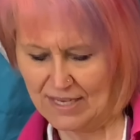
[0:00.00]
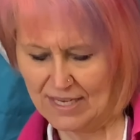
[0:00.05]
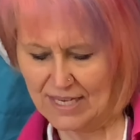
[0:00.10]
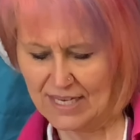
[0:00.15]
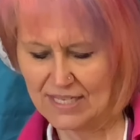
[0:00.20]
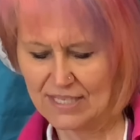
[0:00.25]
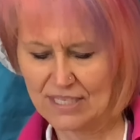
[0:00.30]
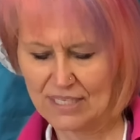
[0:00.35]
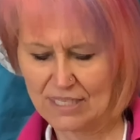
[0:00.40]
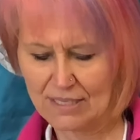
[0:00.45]

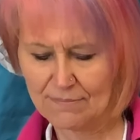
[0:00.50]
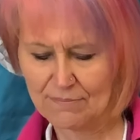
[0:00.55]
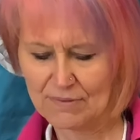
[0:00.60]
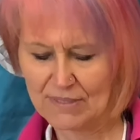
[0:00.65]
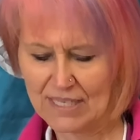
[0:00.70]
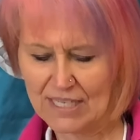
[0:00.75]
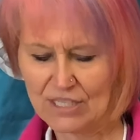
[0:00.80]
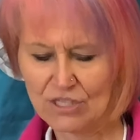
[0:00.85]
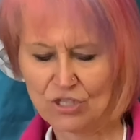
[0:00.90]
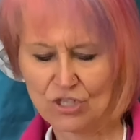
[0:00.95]
into the
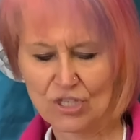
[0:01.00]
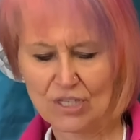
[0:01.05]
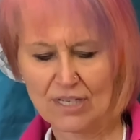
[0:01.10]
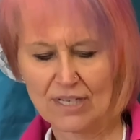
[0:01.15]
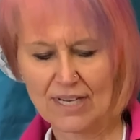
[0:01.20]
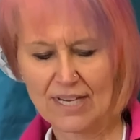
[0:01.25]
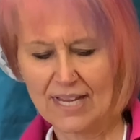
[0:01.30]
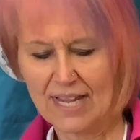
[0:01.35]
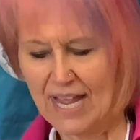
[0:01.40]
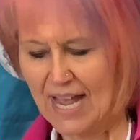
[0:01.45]
dish.
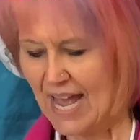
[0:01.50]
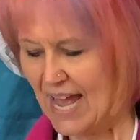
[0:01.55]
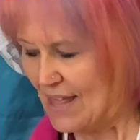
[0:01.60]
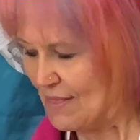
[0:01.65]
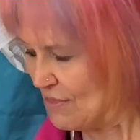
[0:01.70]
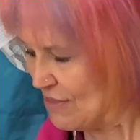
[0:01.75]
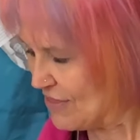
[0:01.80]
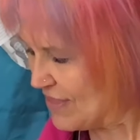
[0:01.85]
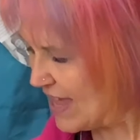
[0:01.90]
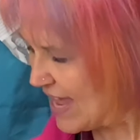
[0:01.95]
And
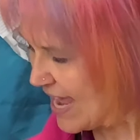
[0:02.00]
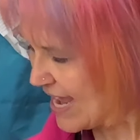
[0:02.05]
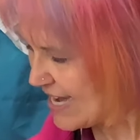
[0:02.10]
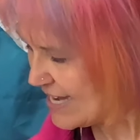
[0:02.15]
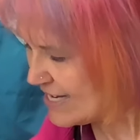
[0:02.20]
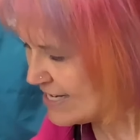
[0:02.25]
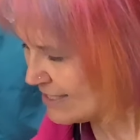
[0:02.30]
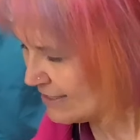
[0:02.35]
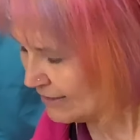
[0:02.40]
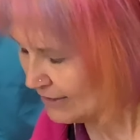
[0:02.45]

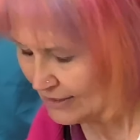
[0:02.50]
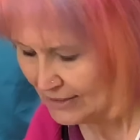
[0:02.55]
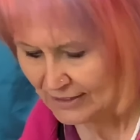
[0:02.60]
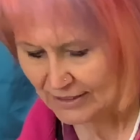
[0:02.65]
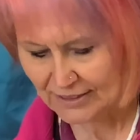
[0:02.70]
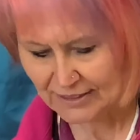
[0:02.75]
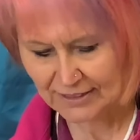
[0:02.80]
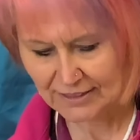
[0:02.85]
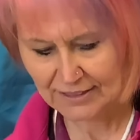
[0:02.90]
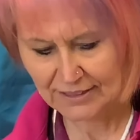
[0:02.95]
then
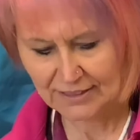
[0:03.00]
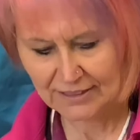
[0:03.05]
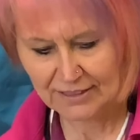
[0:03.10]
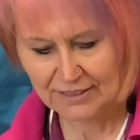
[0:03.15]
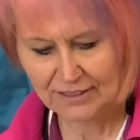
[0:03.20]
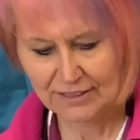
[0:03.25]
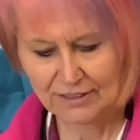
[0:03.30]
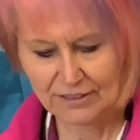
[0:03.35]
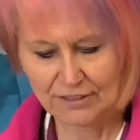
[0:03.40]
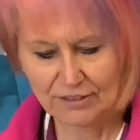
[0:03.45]

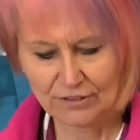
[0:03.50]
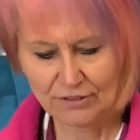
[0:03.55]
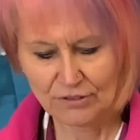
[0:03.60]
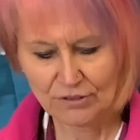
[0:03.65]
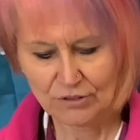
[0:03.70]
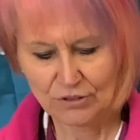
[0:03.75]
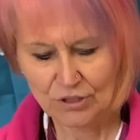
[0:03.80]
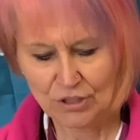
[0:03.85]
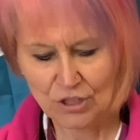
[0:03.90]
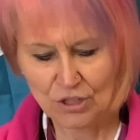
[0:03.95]

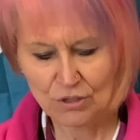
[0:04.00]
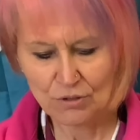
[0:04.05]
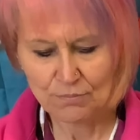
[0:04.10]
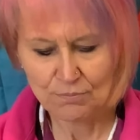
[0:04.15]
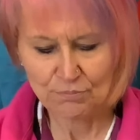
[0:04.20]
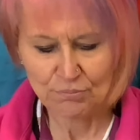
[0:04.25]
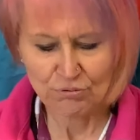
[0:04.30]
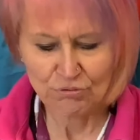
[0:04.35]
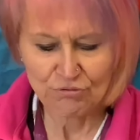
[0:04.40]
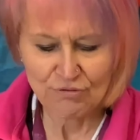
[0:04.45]
you can
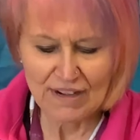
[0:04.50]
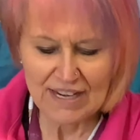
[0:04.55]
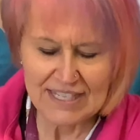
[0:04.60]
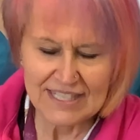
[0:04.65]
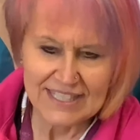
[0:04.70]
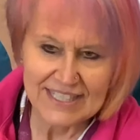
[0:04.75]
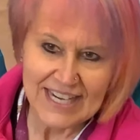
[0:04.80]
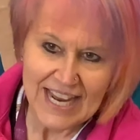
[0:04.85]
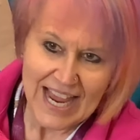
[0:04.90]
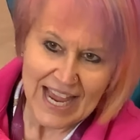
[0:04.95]

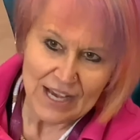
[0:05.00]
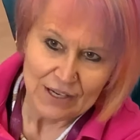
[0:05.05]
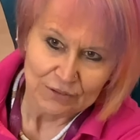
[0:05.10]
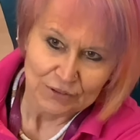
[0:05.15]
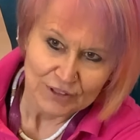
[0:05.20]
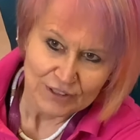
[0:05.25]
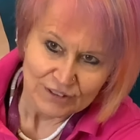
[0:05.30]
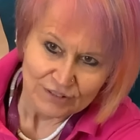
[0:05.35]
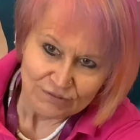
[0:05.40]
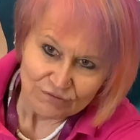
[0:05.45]
press down
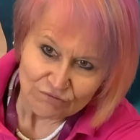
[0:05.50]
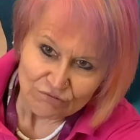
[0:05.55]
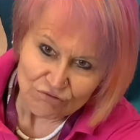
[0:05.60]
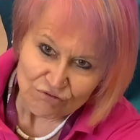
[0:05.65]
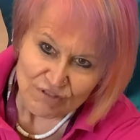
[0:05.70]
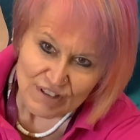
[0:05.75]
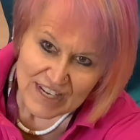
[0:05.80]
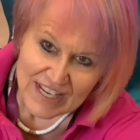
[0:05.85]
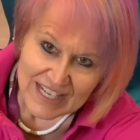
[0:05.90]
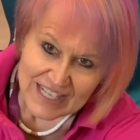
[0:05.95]

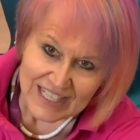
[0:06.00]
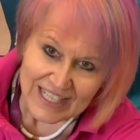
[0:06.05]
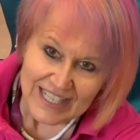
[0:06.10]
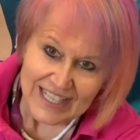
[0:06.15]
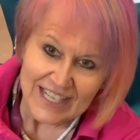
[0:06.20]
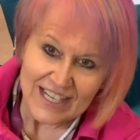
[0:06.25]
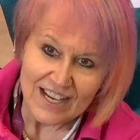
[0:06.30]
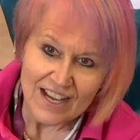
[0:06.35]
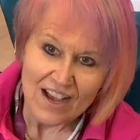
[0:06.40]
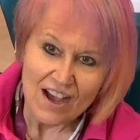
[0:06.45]

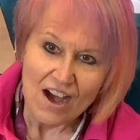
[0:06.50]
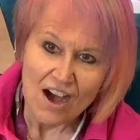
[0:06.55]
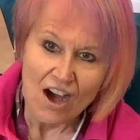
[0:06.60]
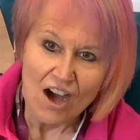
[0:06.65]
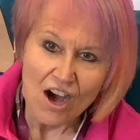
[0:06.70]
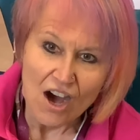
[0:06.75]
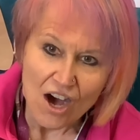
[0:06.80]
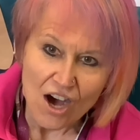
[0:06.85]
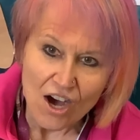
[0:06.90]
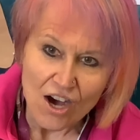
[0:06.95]
really
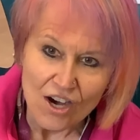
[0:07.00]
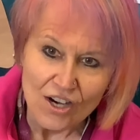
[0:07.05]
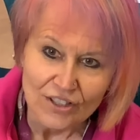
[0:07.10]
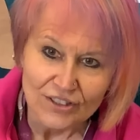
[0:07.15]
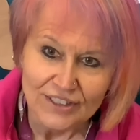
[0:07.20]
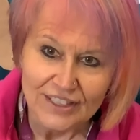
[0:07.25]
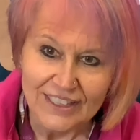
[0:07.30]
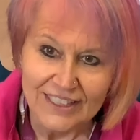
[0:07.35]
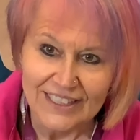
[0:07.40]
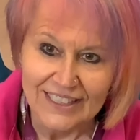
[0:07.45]
hard